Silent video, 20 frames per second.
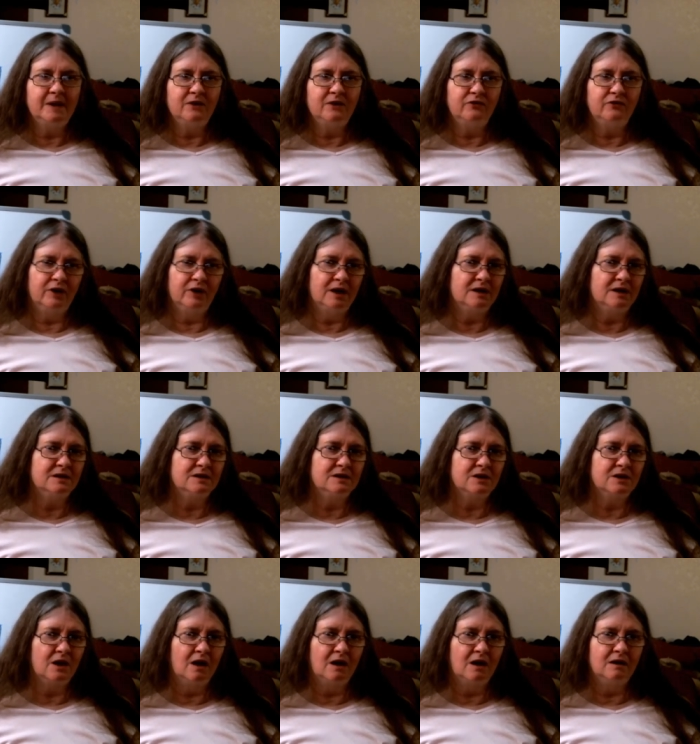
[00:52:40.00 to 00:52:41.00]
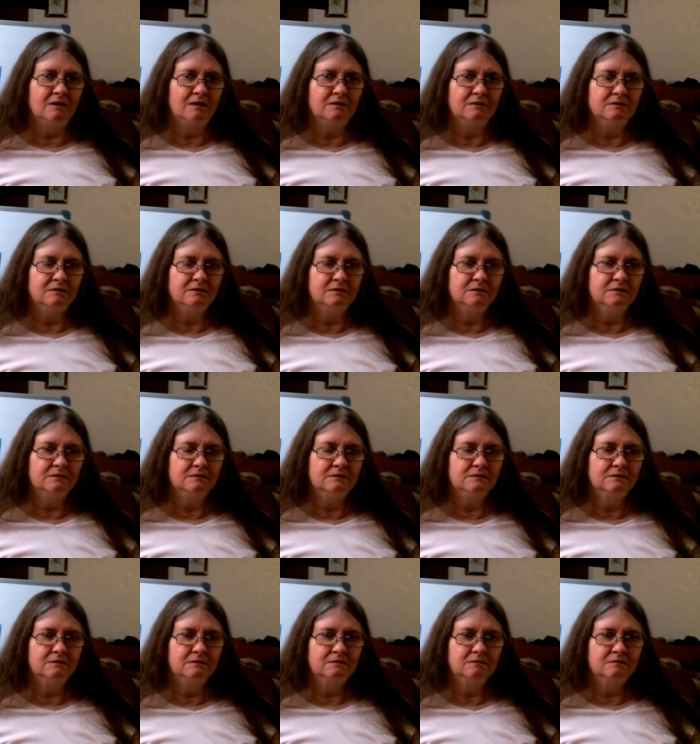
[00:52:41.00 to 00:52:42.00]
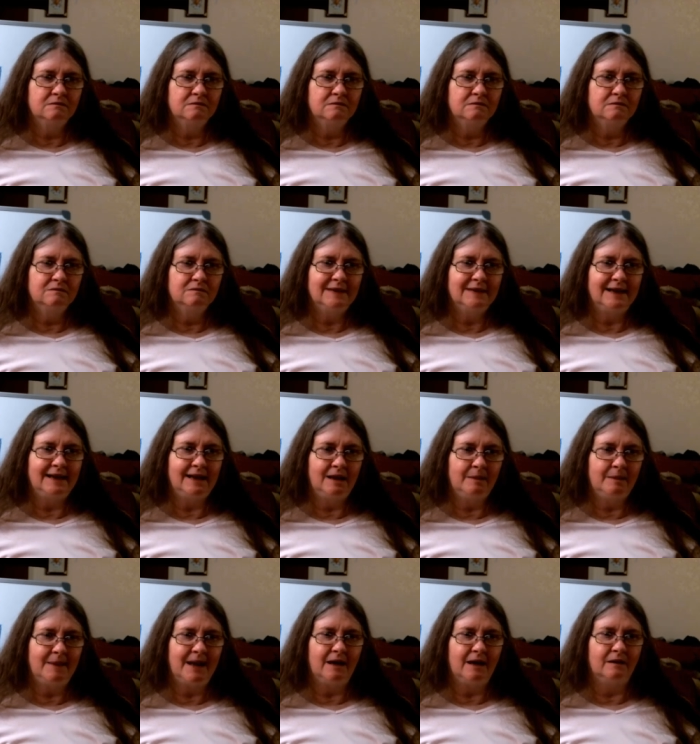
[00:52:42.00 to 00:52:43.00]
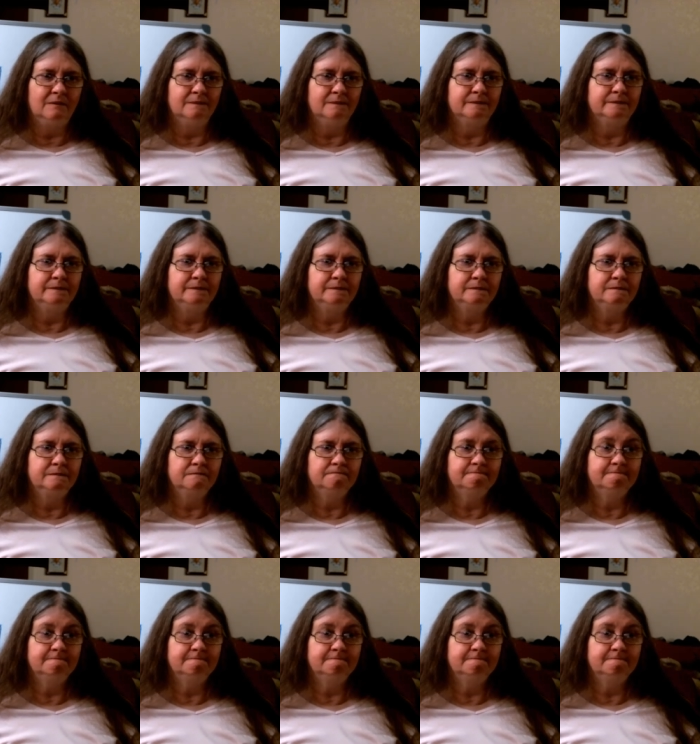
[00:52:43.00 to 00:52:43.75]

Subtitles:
we had been friends on email.